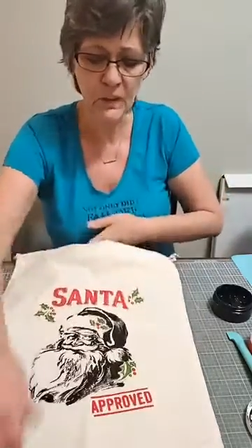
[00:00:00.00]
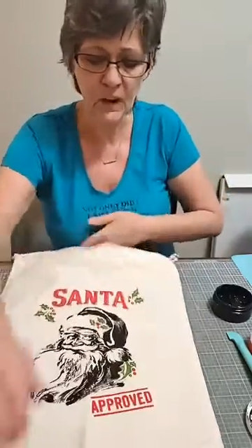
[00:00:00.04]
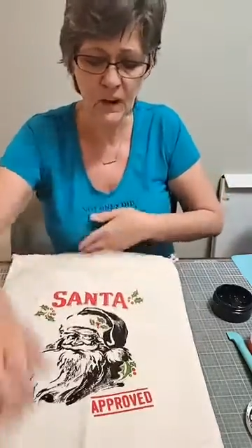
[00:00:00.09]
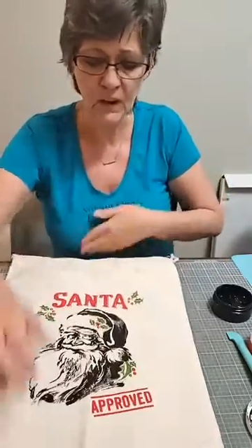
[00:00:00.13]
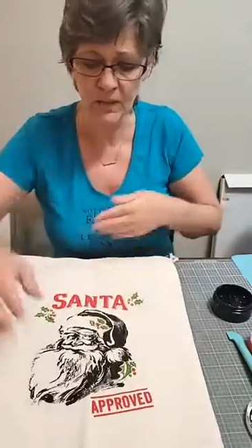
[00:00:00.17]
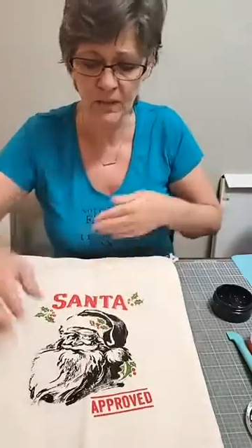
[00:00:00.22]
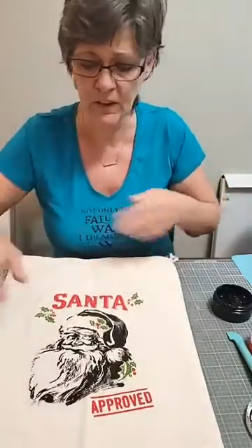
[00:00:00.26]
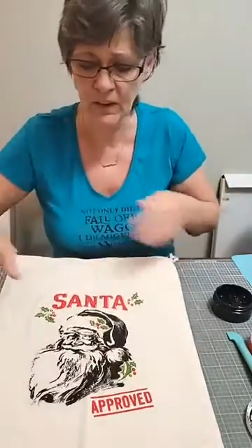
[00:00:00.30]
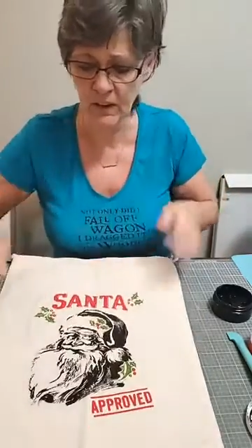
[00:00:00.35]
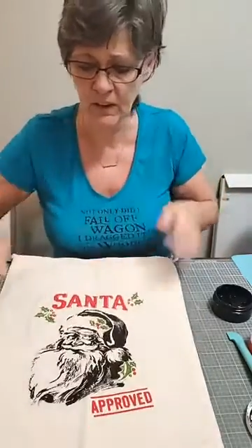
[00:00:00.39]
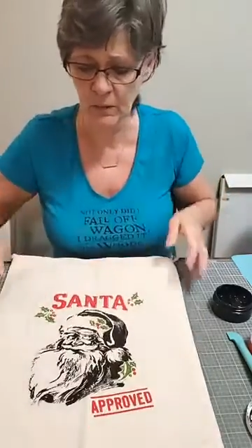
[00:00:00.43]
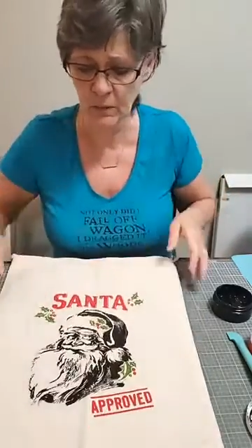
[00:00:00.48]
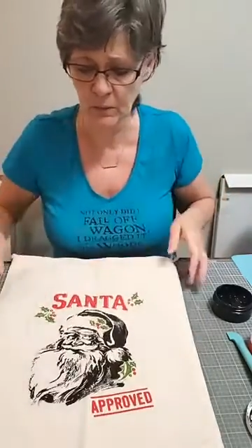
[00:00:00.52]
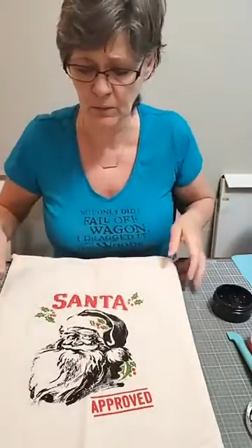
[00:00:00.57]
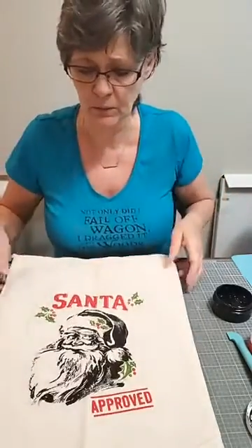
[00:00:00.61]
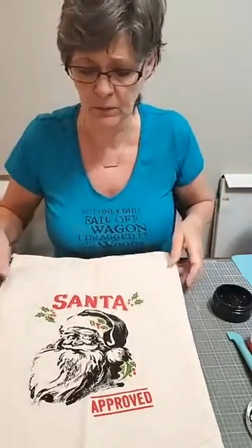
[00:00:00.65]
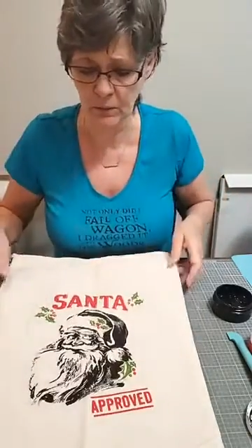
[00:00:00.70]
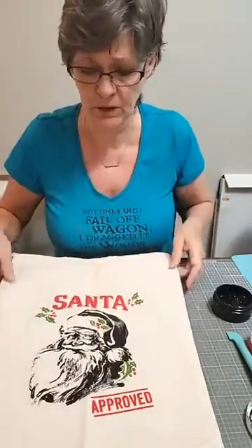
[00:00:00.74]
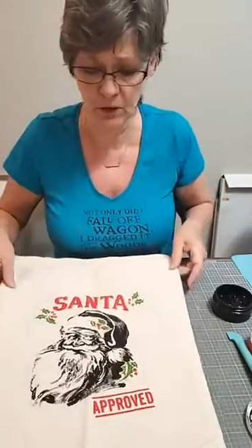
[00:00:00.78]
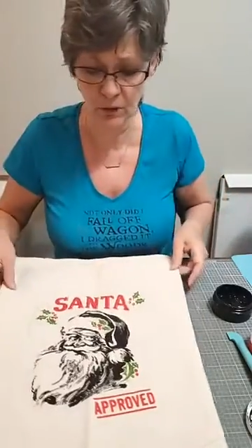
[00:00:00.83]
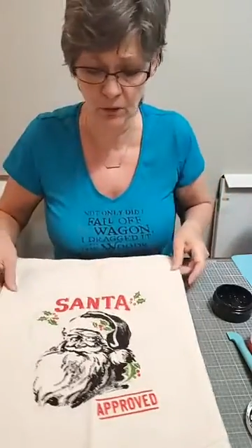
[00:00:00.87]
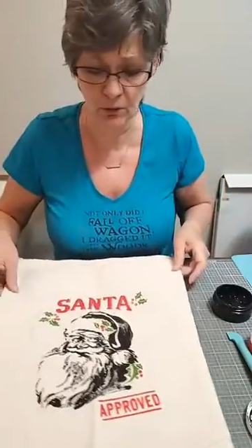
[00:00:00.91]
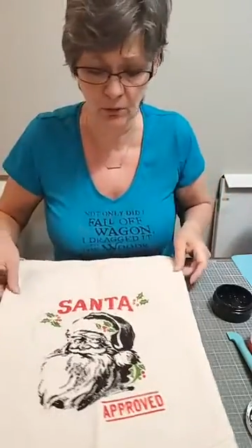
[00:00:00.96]
I think it would
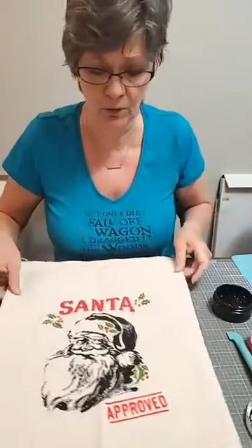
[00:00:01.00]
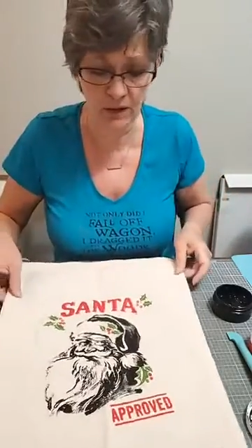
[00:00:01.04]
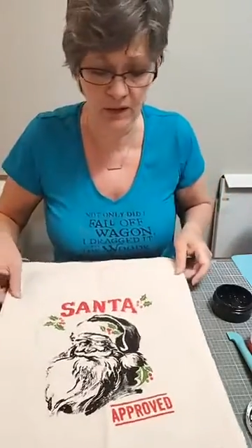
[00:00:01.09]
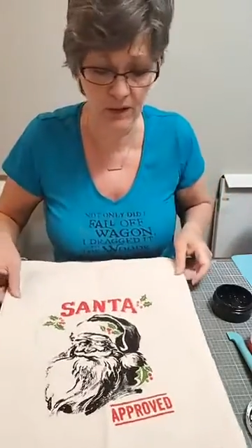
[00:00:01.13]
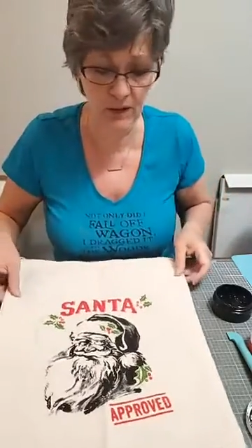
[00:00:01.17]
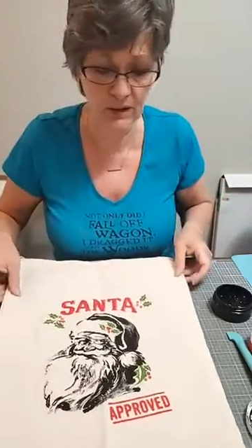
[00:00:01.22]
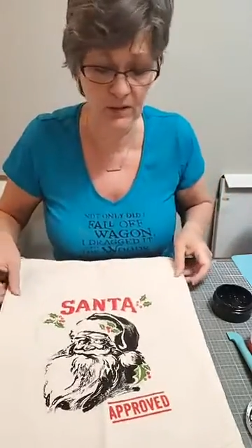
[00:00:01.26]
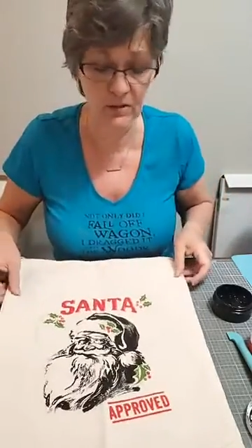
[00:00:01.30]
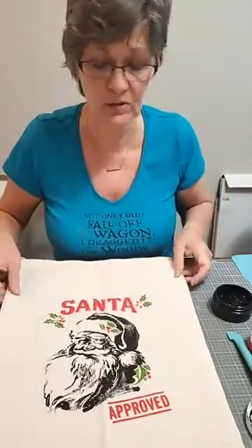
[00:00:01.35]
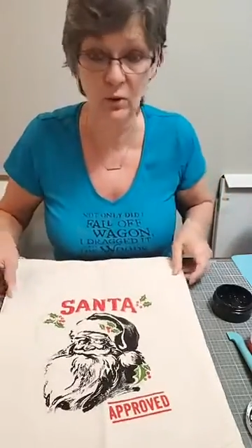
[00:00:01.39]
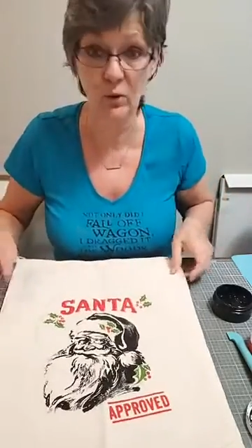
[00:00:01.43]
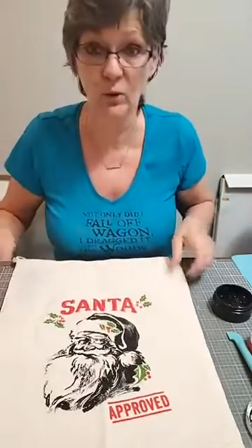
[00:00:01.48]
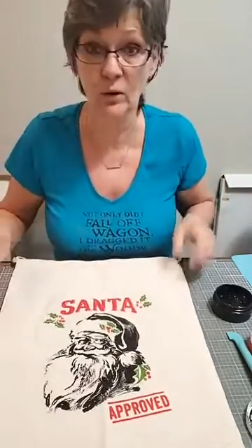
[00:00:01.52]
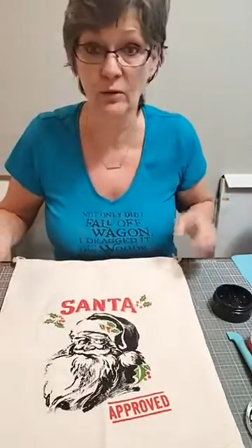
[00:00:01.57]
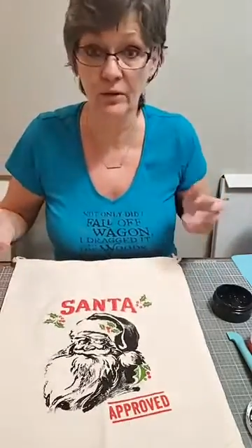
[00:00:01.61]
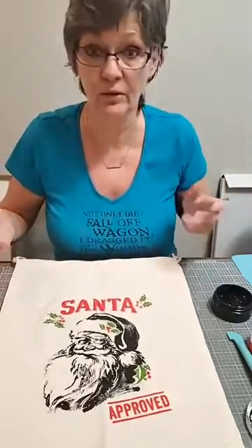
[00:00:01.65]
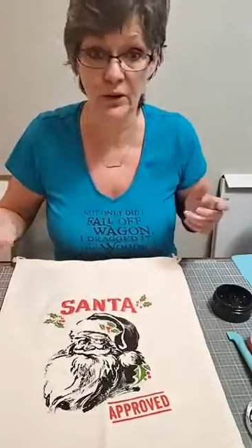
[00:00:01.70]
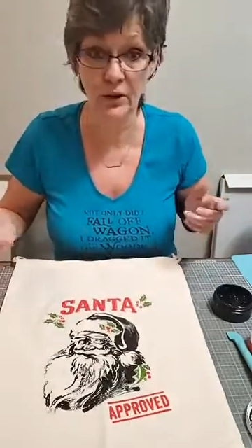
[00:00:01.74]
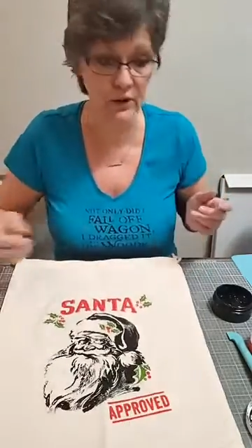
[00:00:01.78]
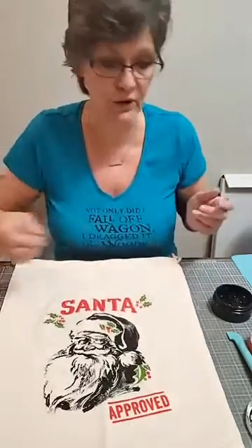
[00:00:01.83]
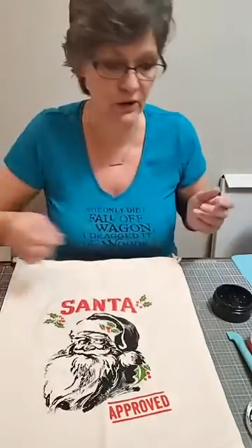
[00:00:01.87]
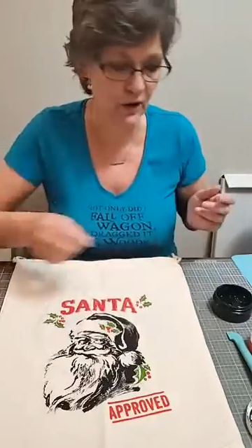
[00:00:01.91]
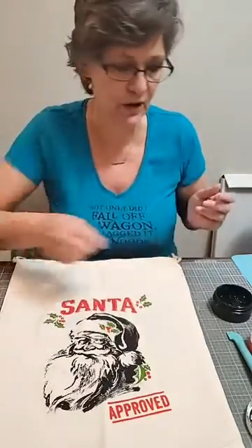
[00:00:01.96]
be great, or
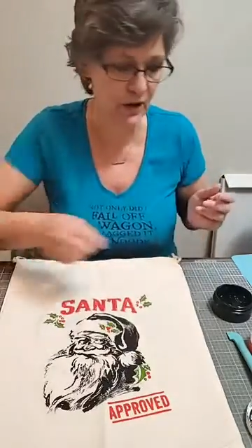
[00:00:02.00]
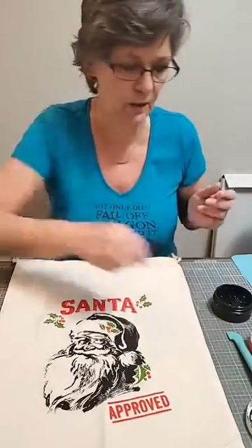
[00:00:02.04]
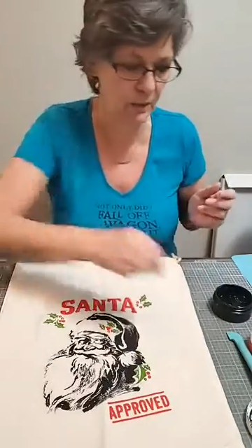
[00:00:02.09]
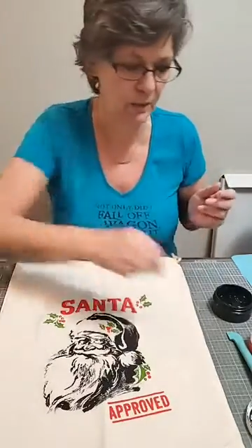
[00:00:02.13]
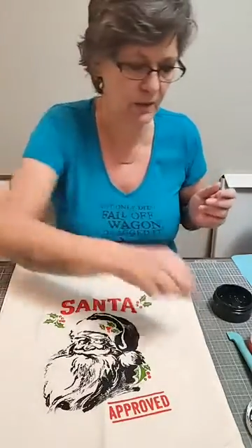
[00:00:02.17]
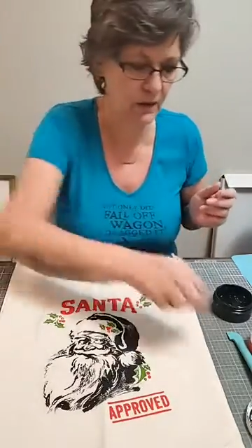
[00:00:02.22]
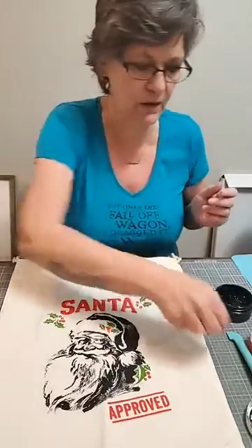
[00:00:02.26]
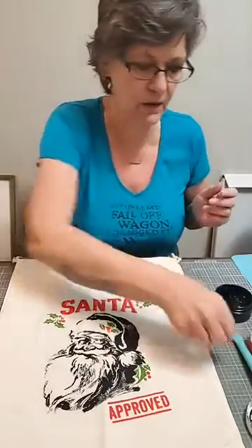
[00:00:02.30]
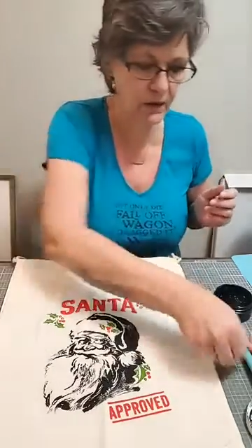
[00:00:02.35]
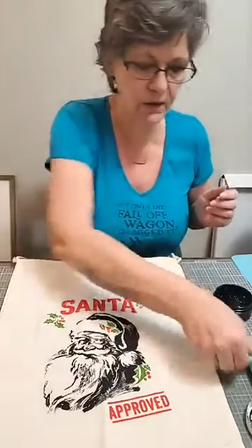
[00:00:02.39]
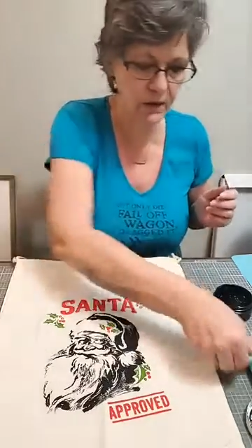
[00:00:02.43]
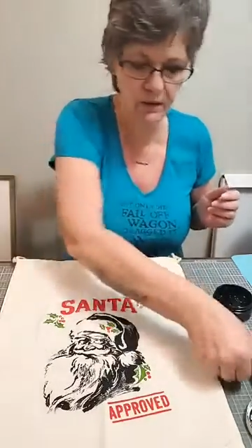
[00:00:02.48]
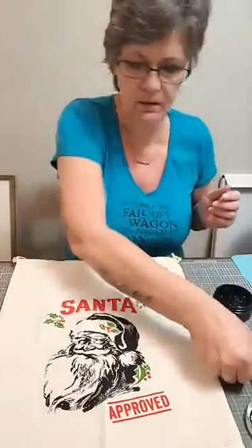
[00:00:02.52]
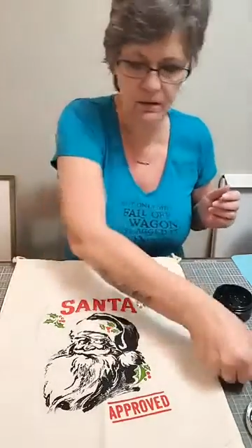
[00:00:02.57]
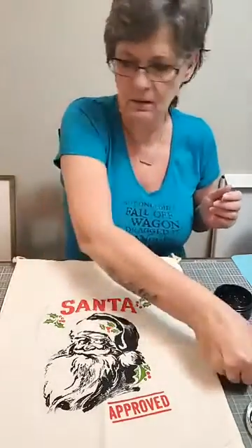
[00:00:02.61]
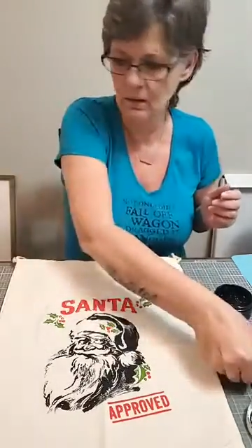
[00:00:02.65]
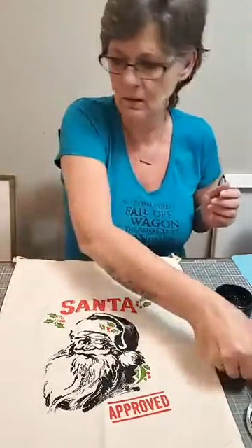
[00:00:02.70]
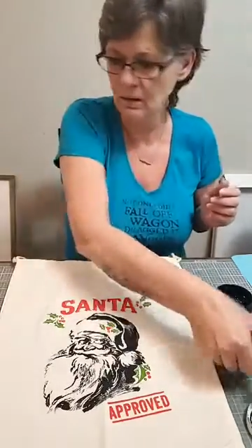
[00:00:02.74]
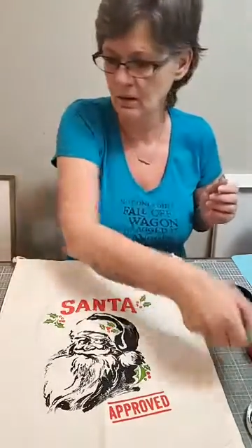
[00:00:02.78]
for your hubby.